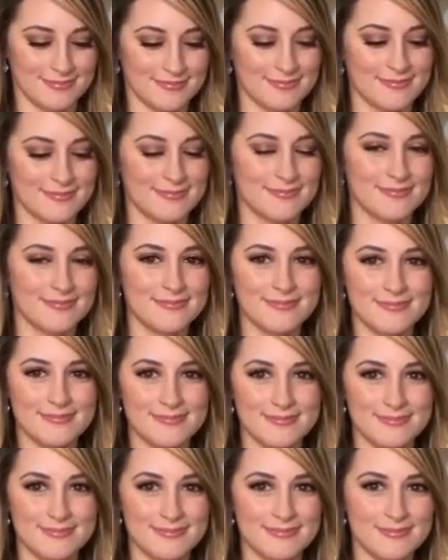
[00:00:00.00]

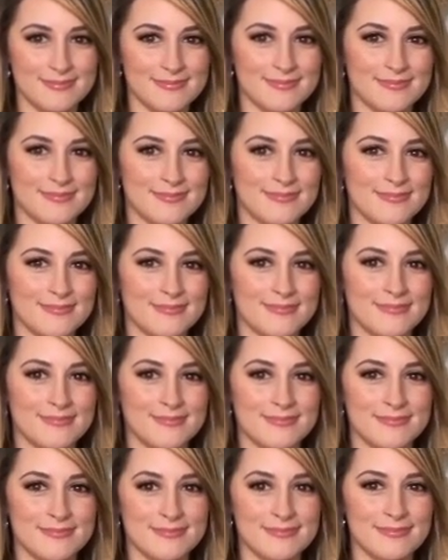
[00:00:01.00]

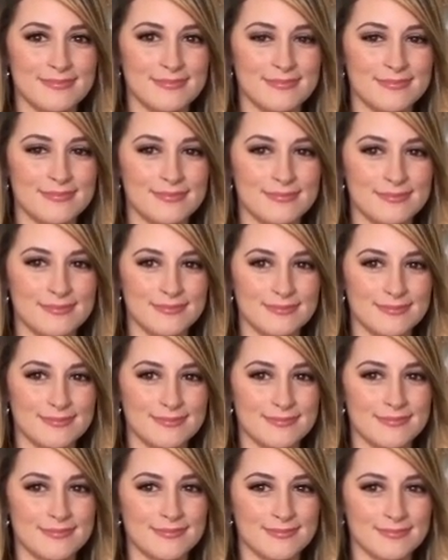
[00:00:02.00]

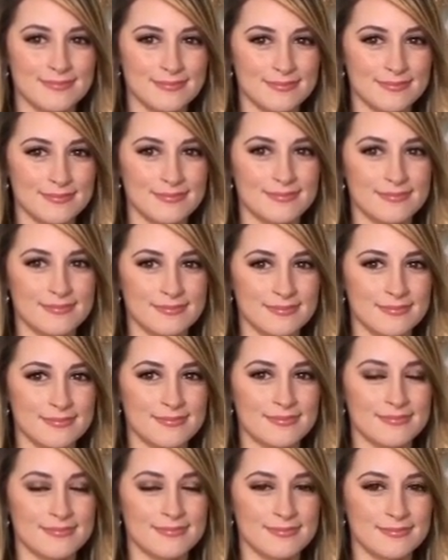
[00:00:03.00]

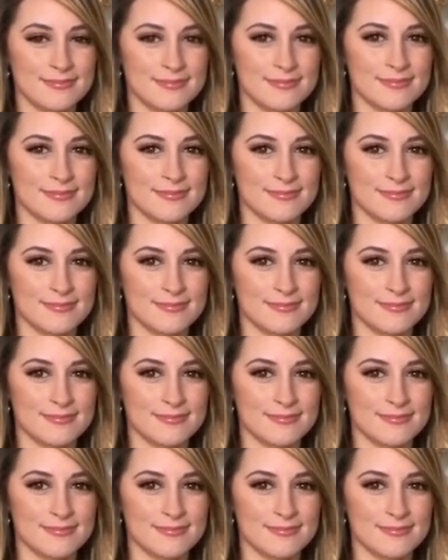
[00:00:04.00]
This person isn't speaking.